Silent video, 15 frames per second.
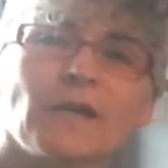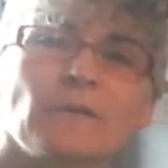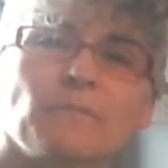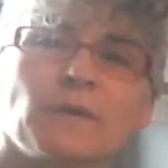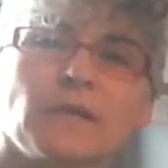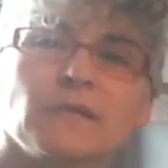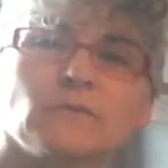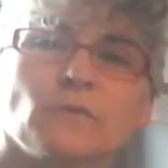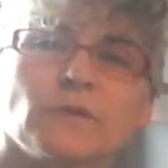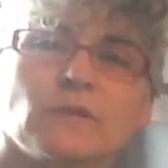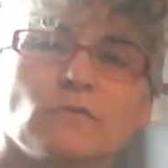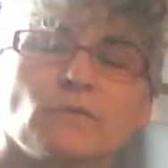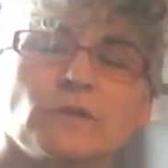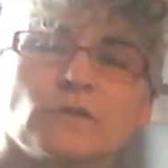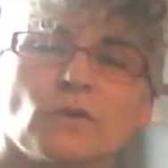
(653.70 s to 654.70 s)
pleased with the
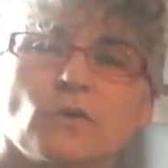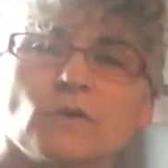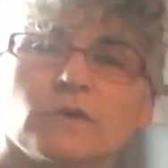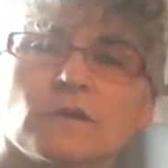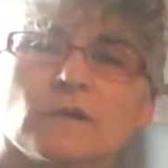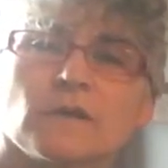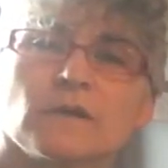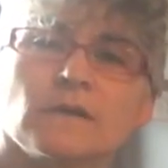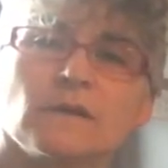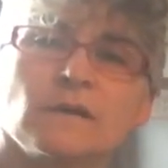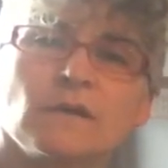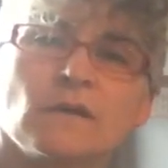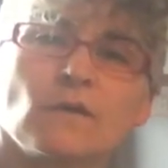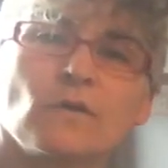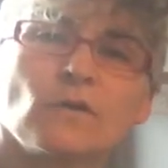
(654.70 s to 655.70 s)
result.
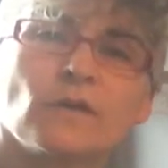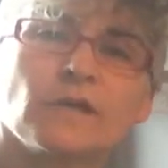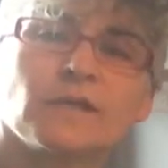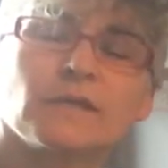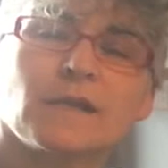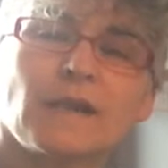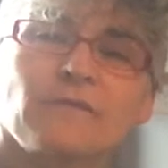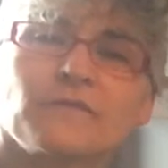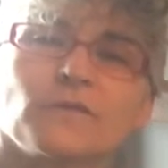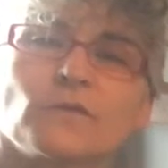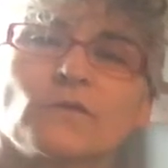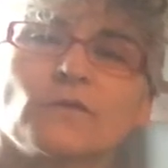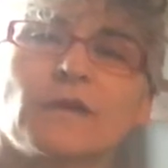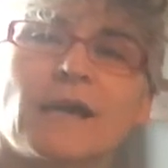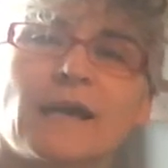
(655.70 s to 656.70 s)
All is left to
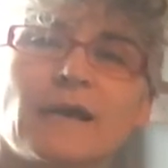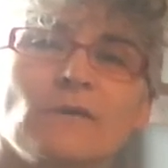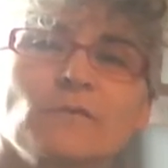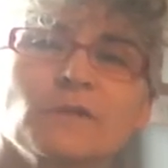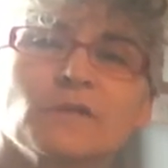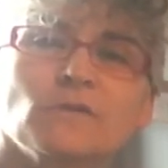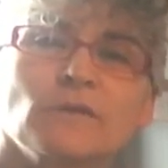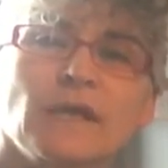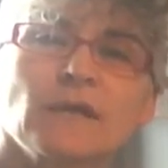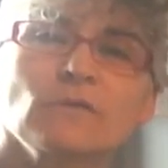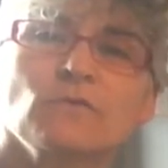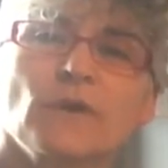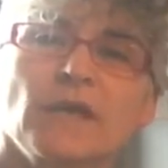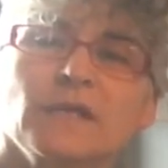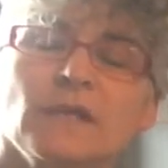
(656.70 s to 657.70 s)
do now is to
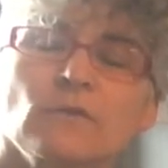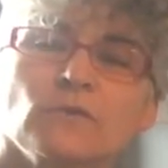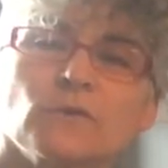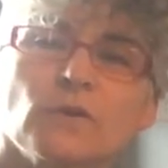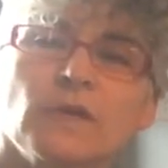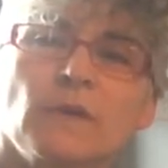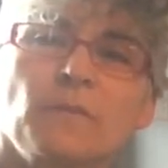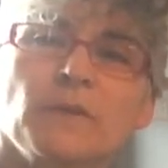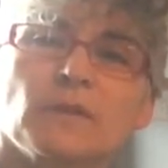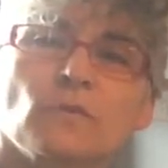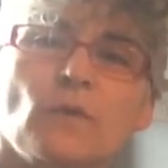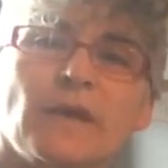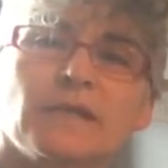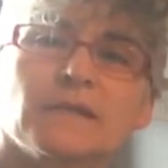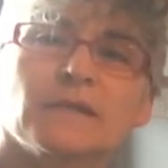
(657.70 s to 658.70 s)
decorate. I want to keep it
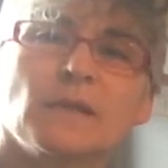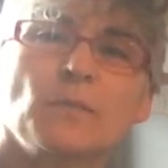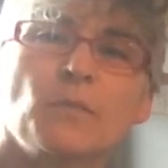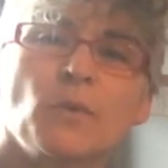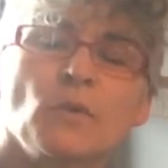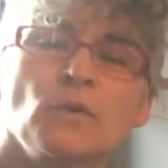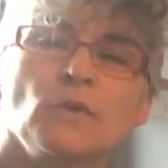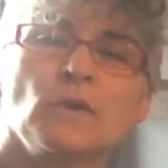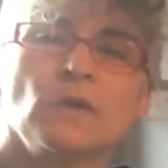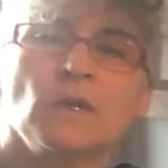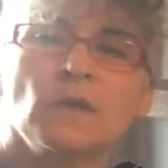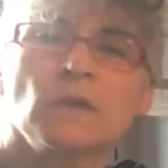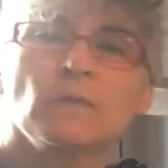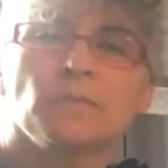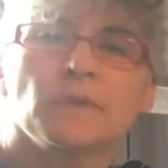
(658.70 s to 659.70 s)
quite simple
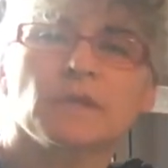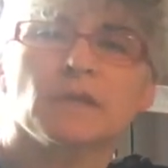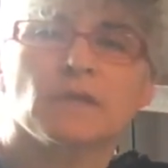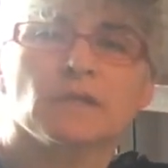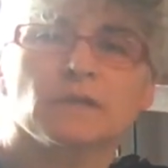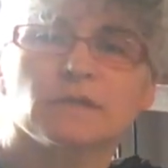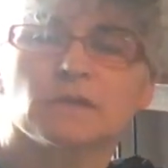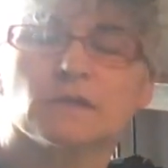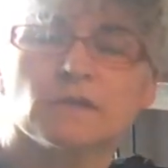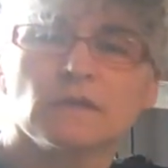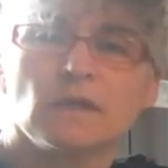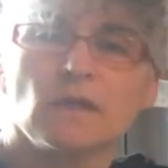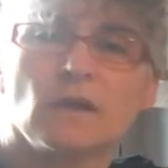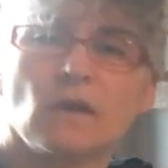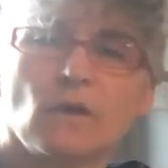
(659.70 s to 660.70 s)
because
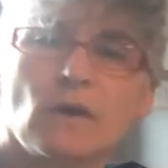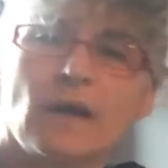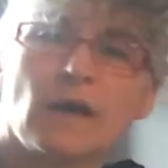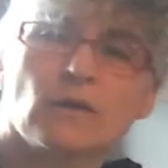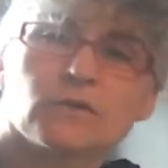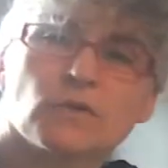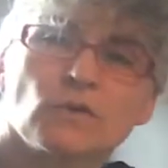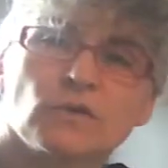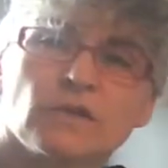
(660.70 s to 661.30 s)
our household